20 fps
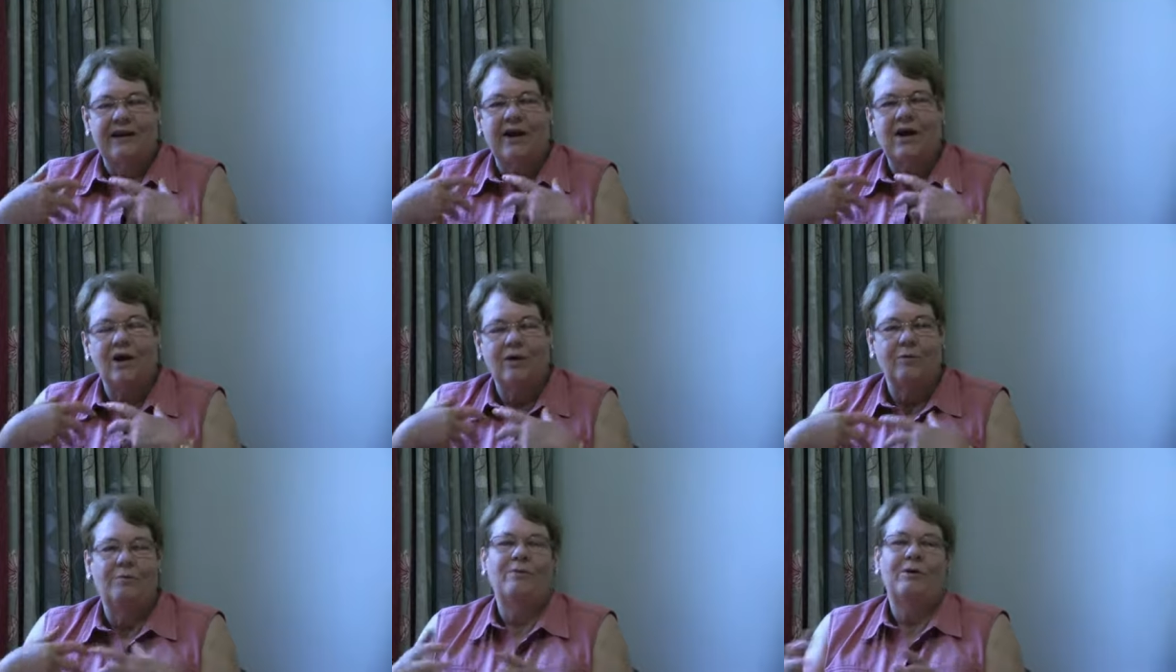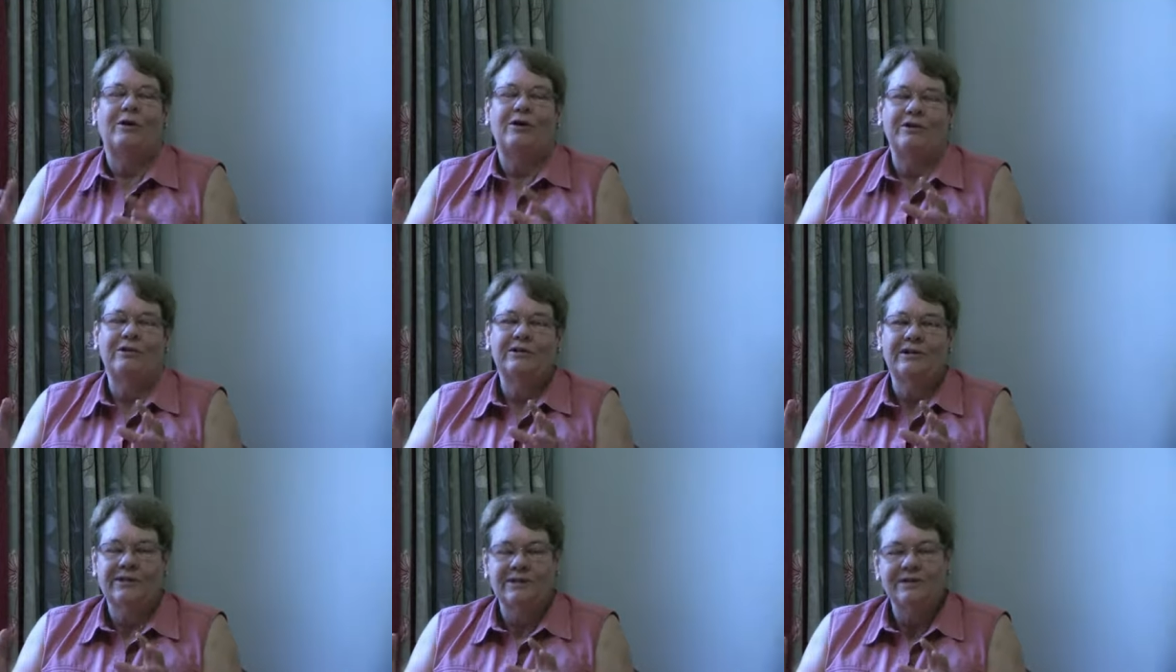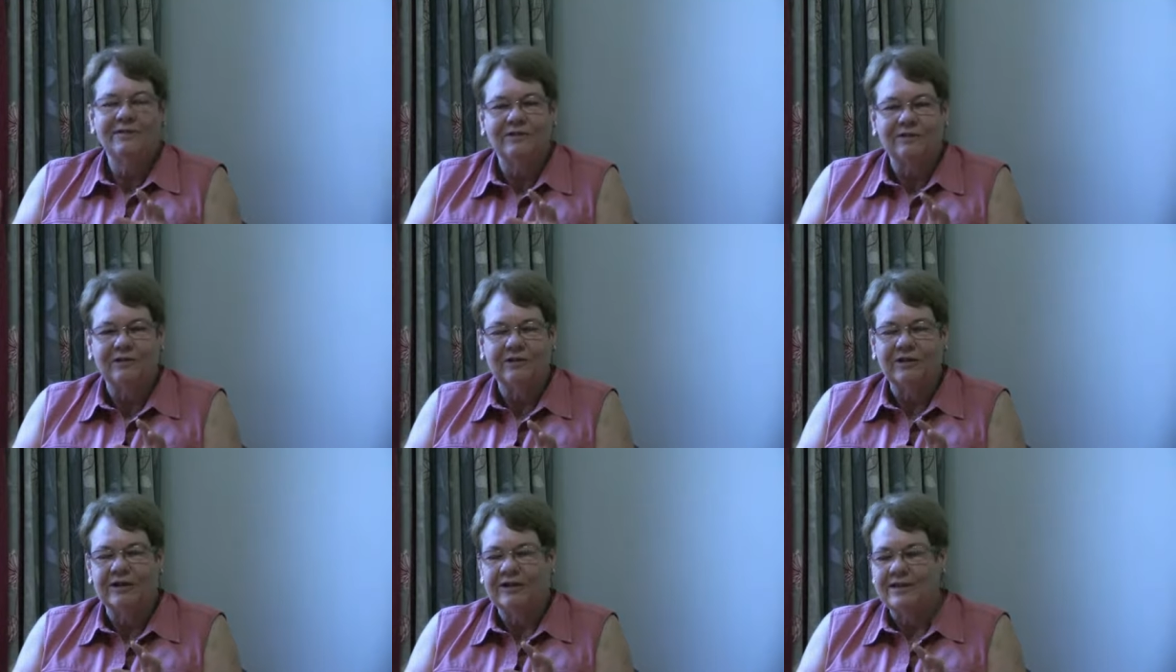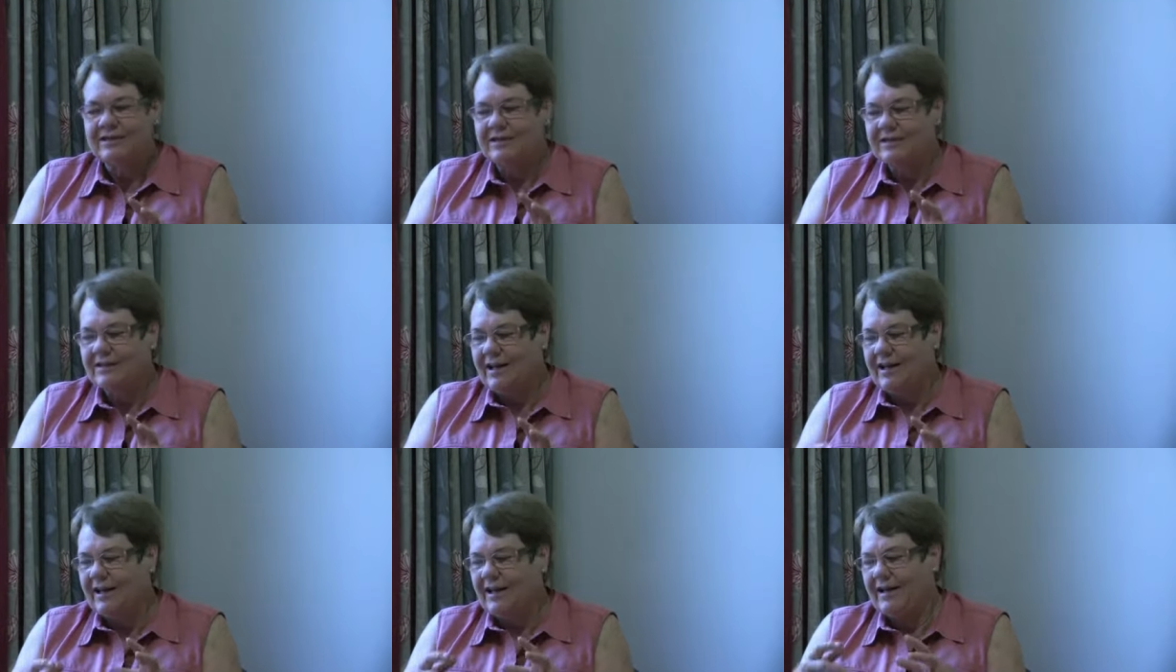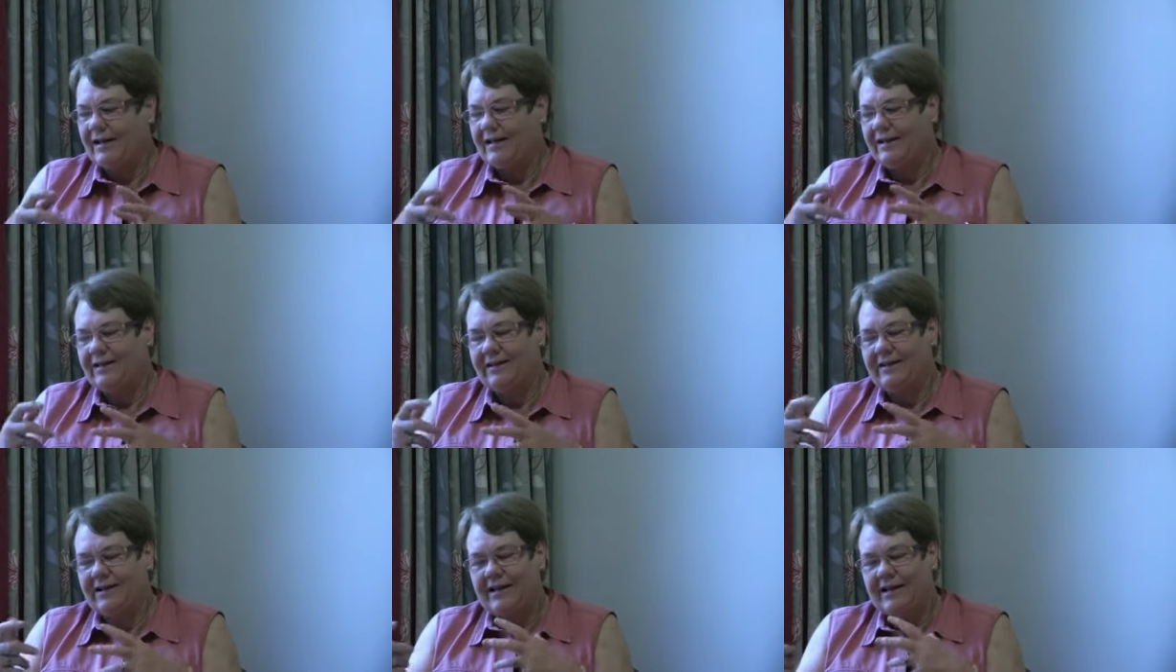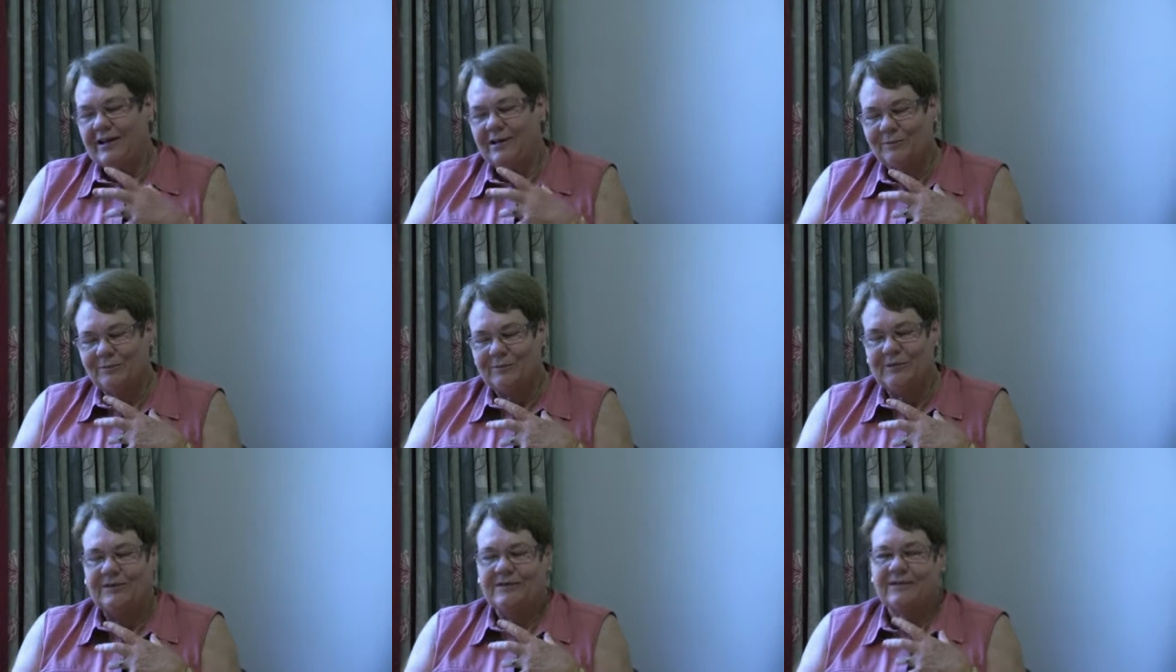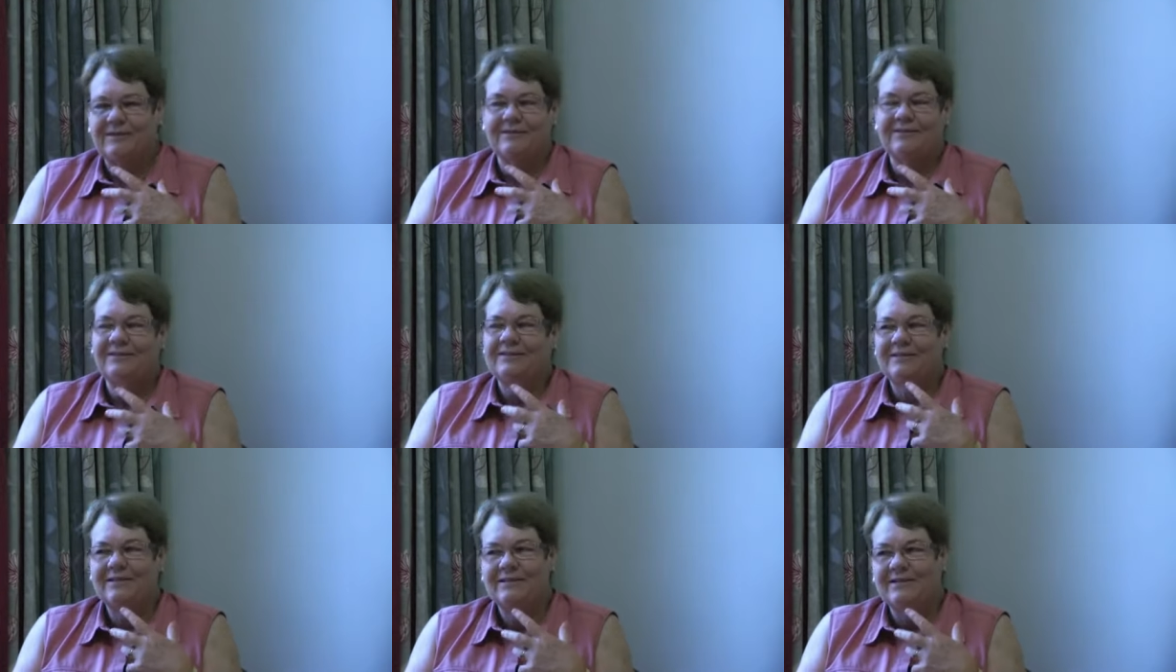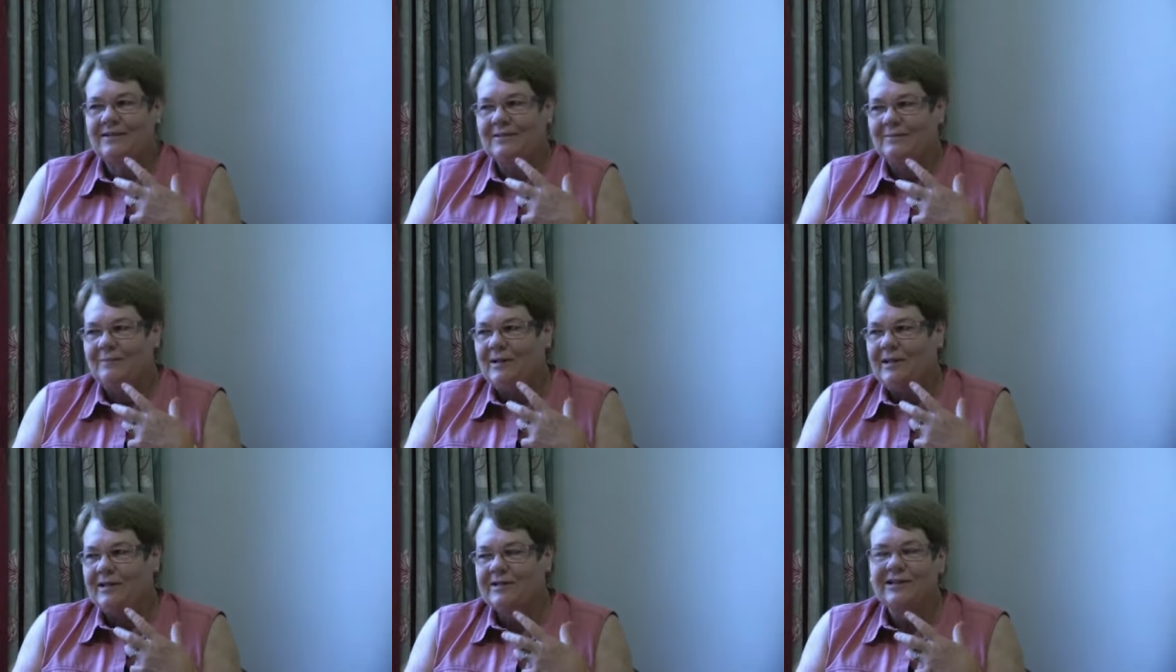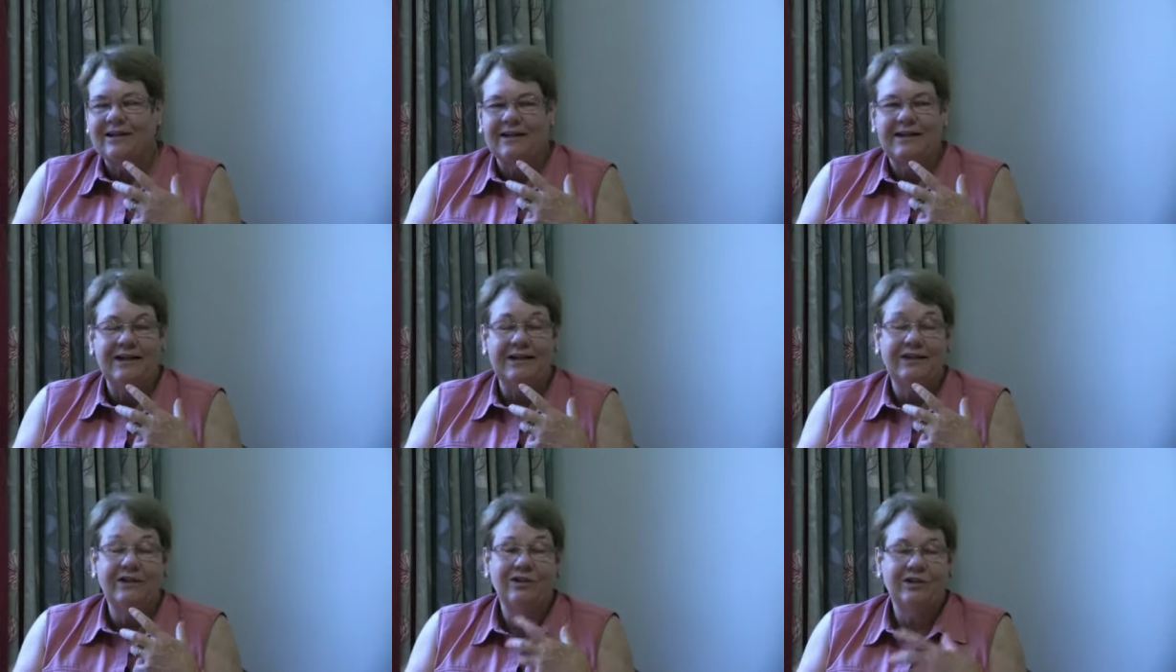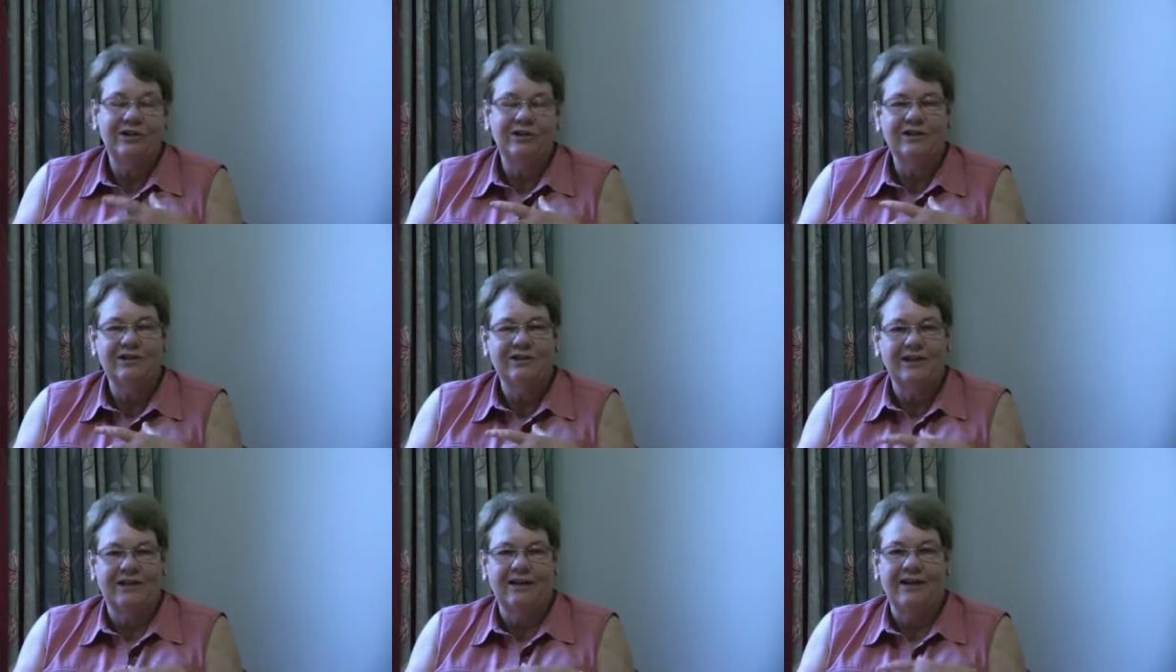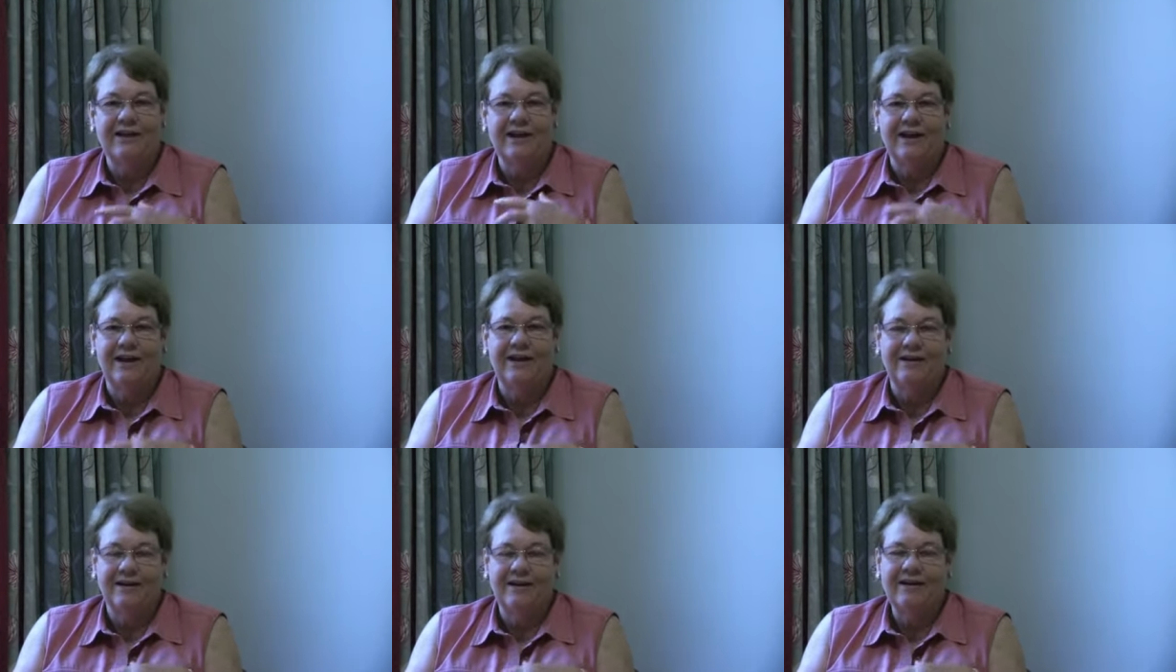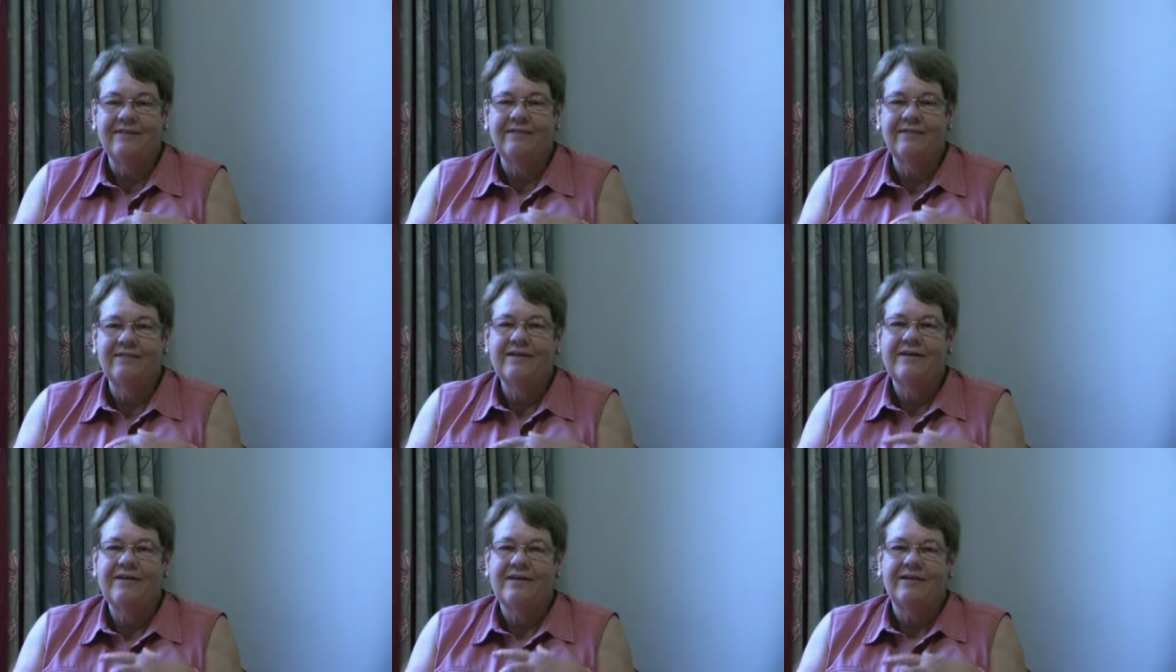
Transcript: the whole process for us and helped us immensely in choosing the colour